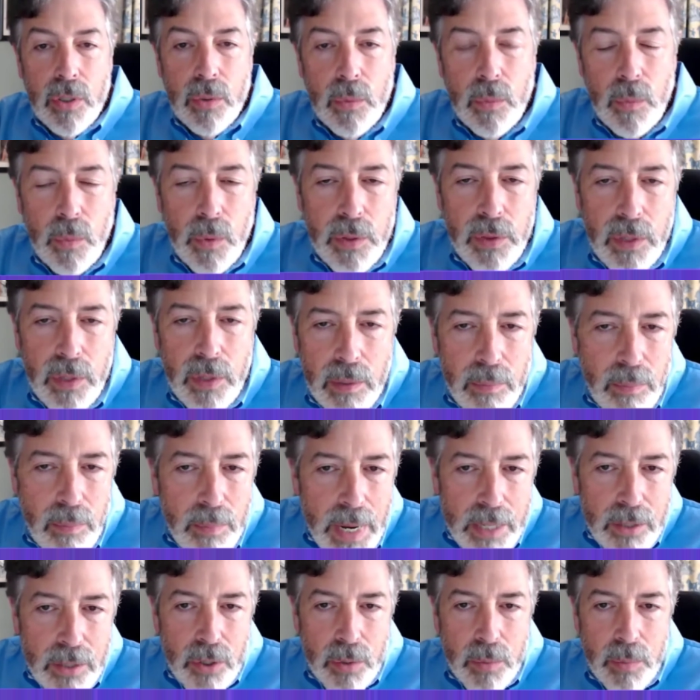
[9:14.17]
with
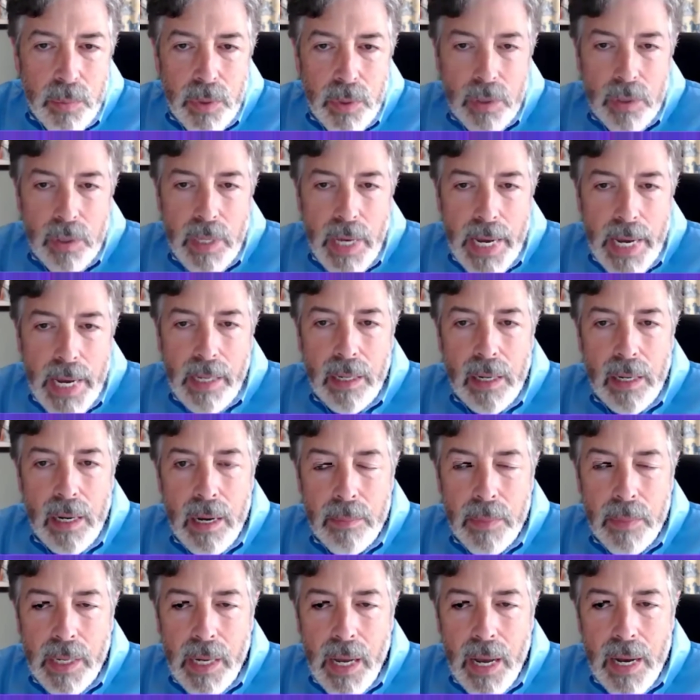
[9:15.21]
immeasurable
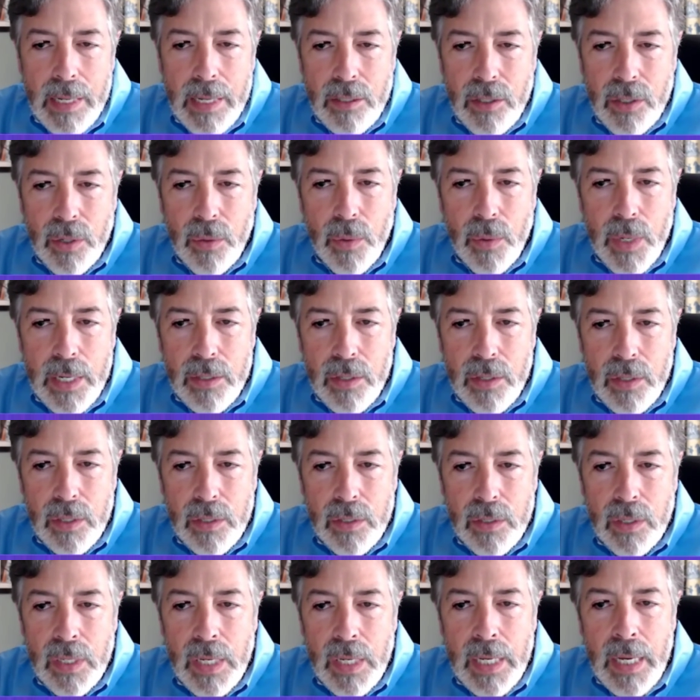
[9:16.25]
economic
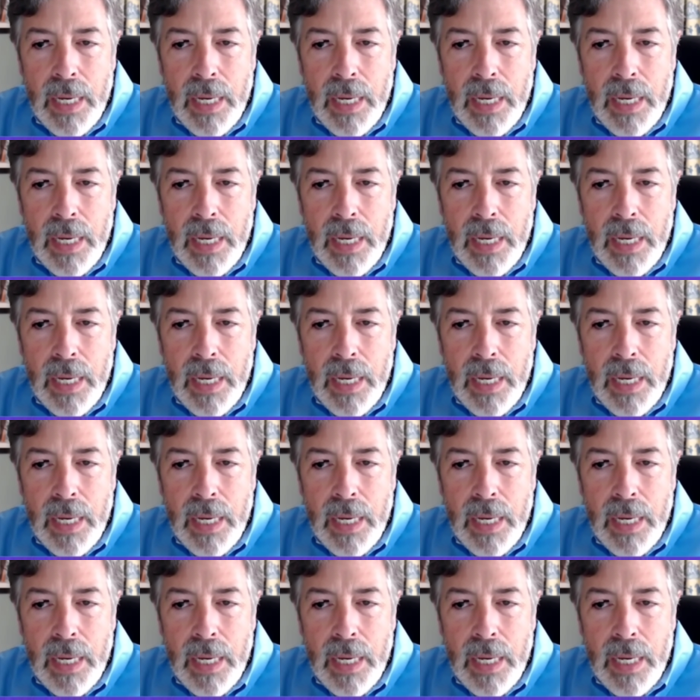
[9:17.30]
consequences,